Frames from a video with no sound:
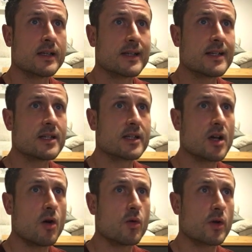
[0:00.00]
They did a
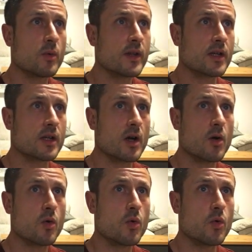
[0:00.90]
gold. I want the
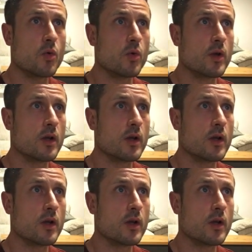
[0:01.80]
gold.